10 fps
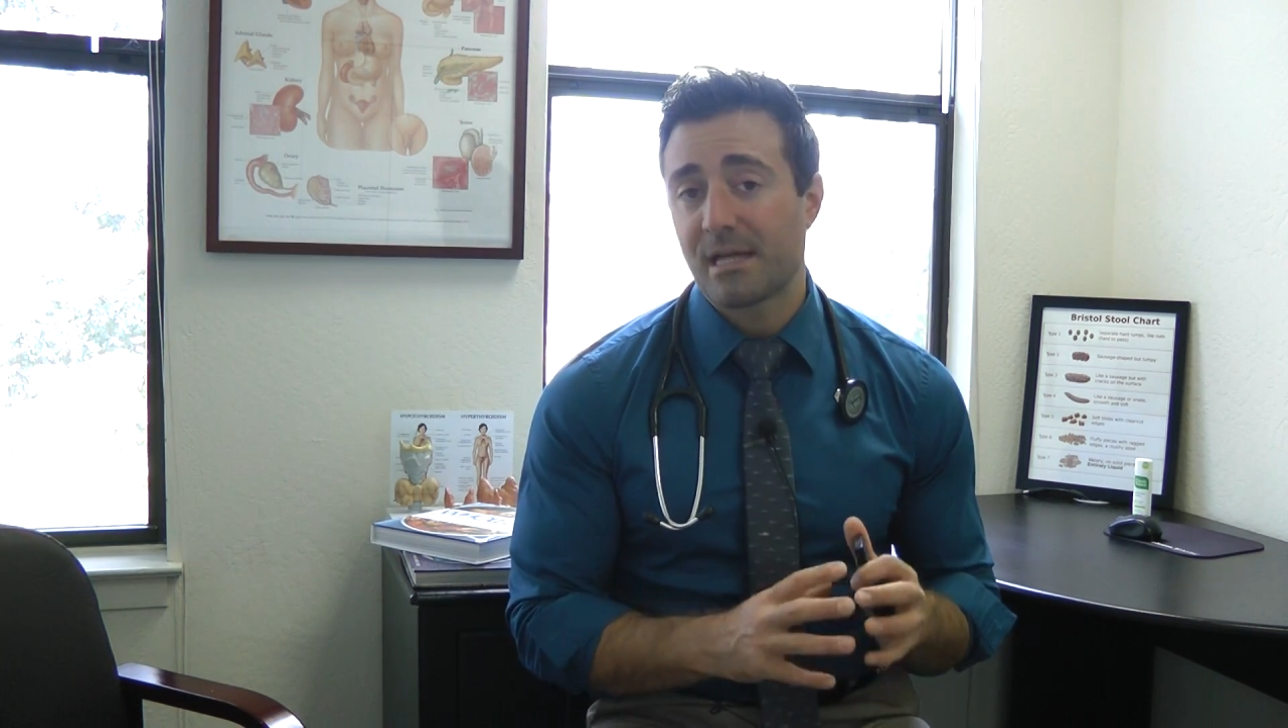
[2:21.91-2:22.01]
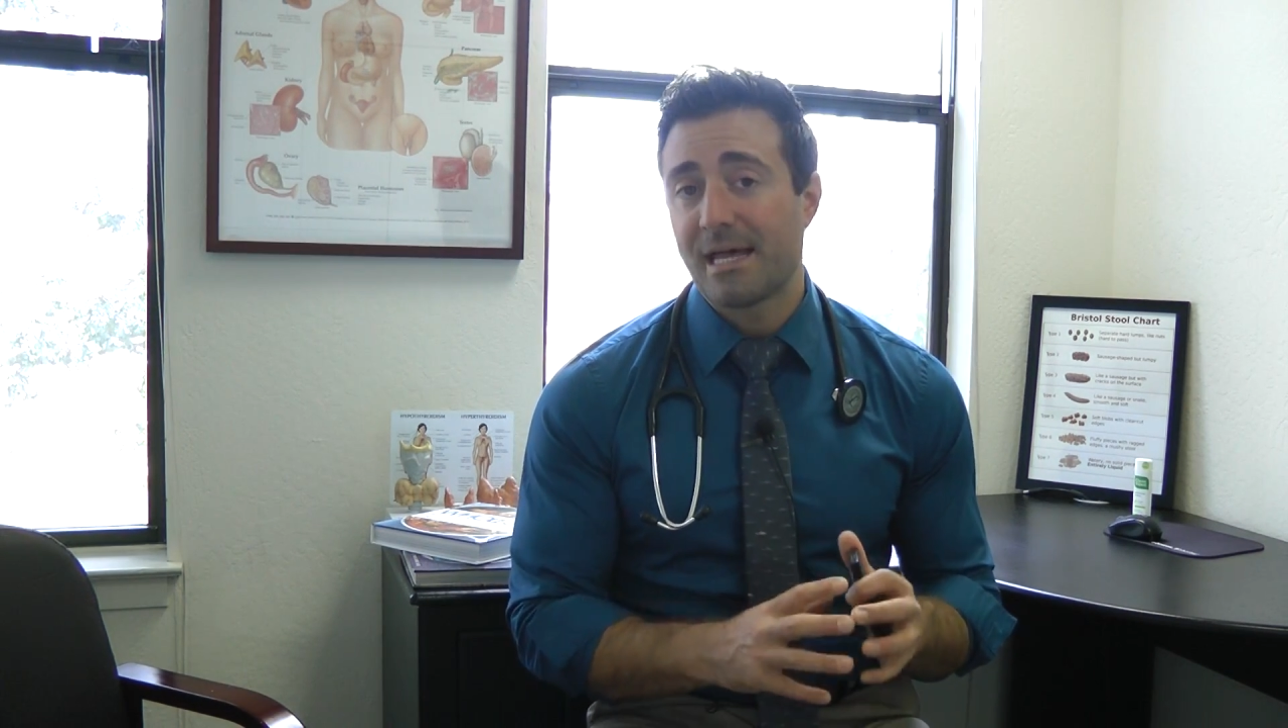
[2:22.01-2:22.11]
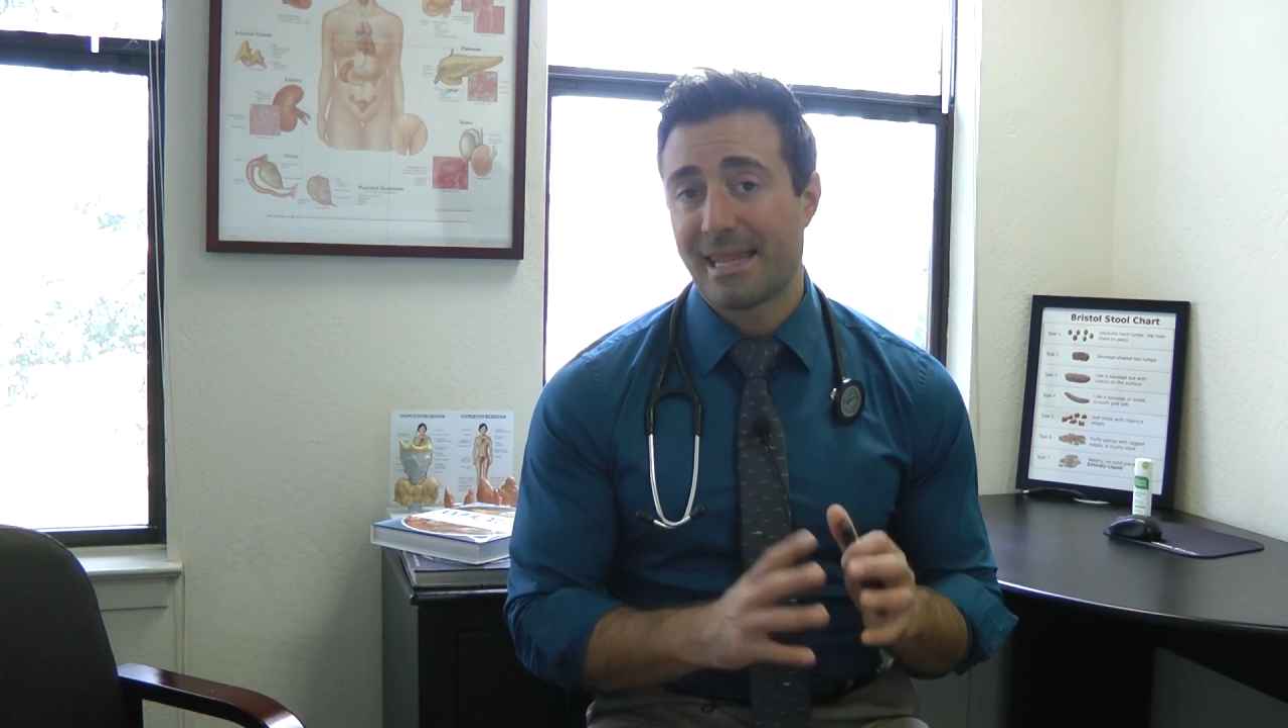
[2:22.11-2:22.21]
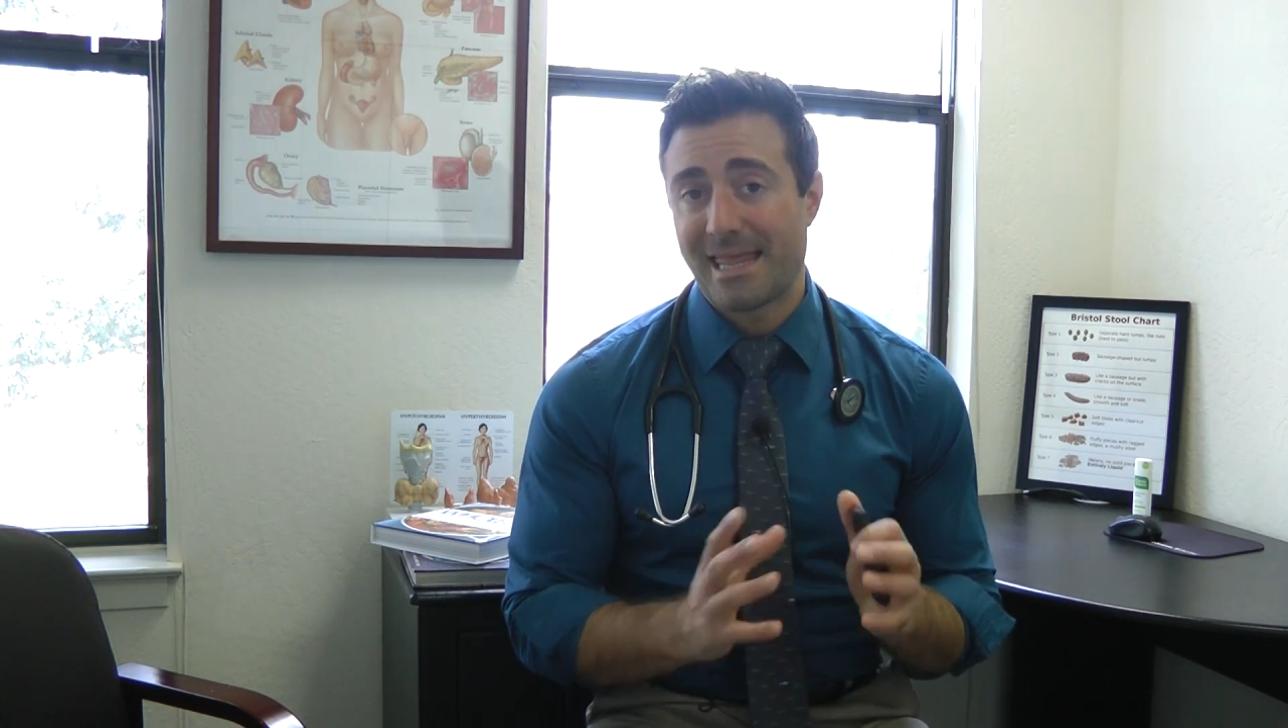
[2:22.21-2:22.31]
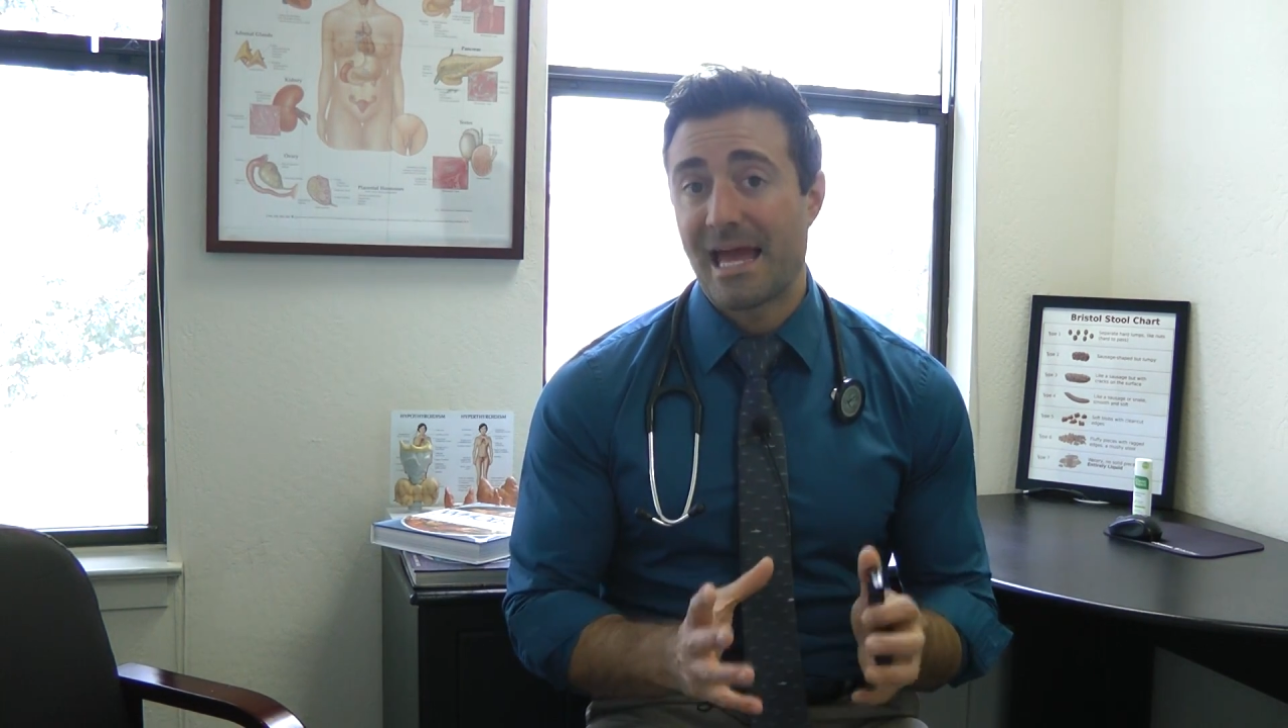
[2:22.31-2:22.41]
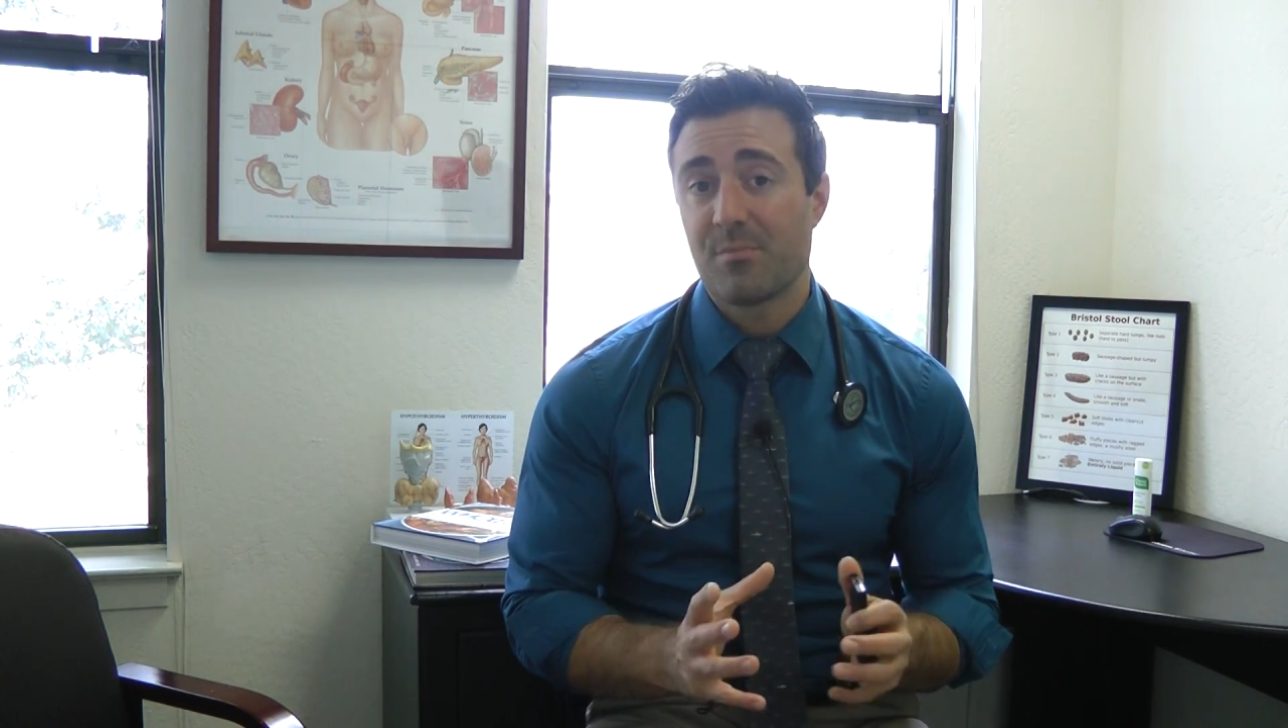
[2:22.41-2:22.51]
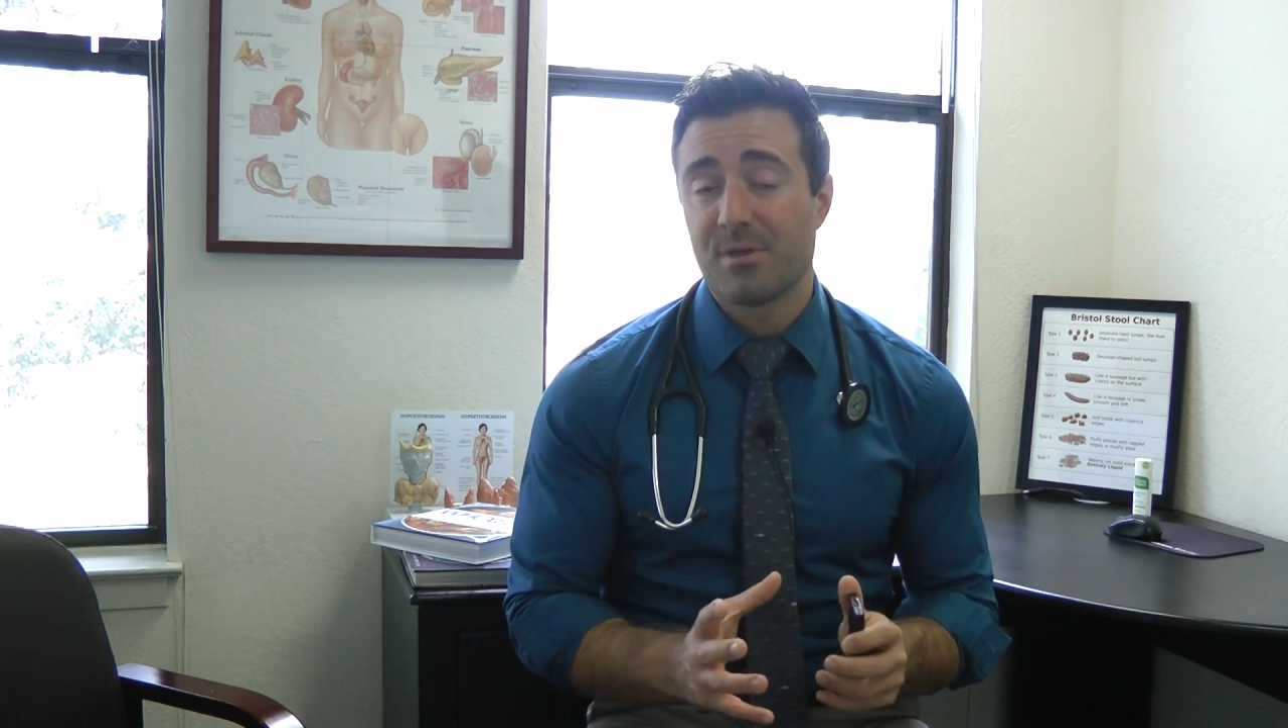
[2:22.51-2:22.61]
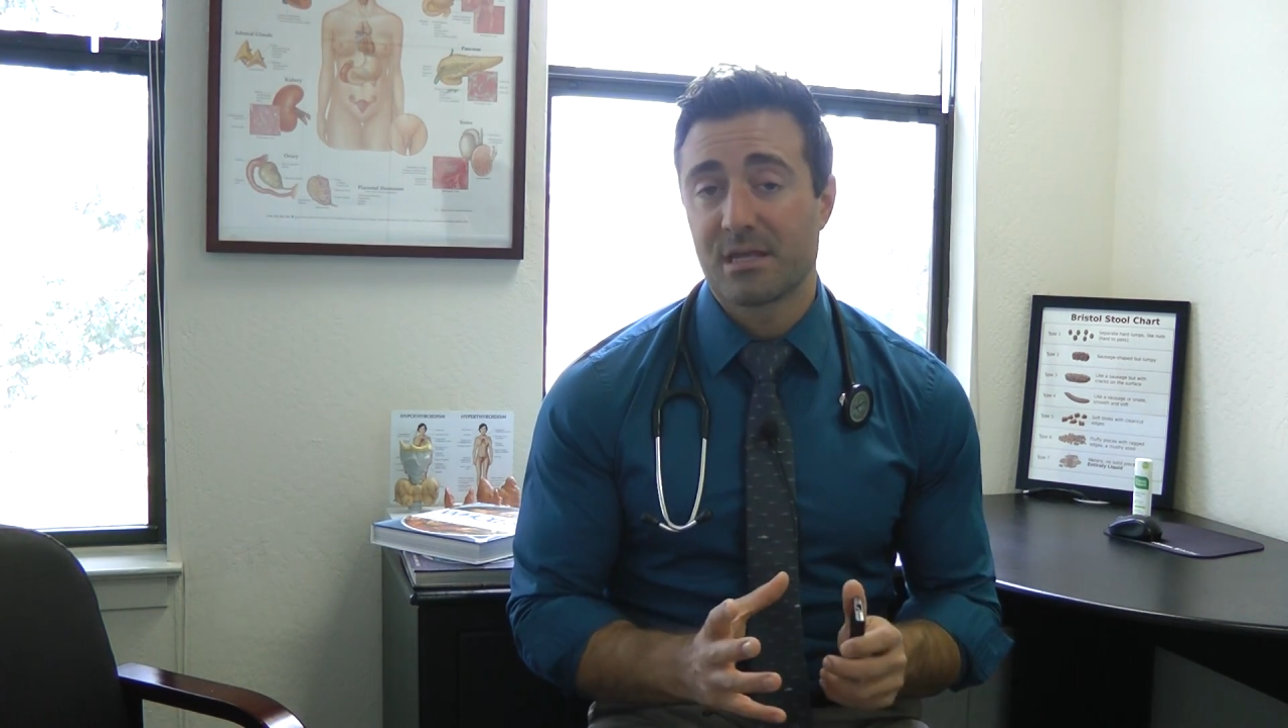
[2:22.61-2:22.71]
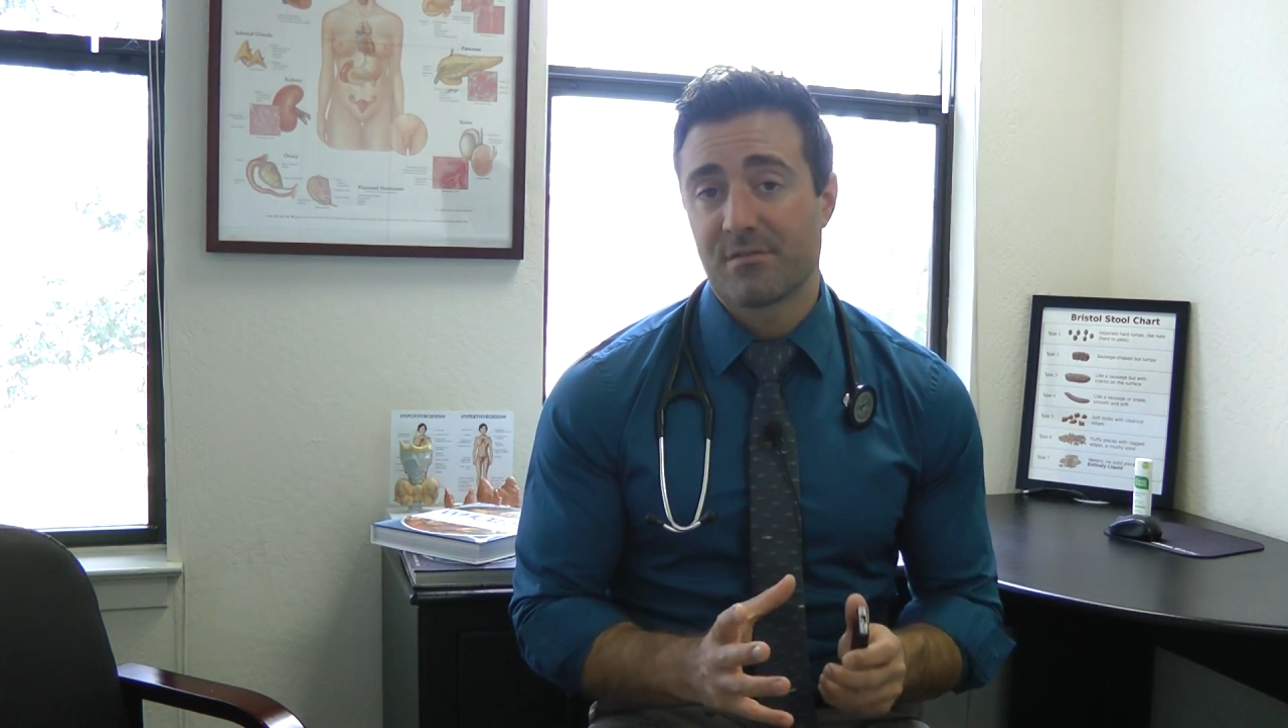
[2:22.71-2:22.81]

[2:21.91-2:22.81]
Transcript: not that big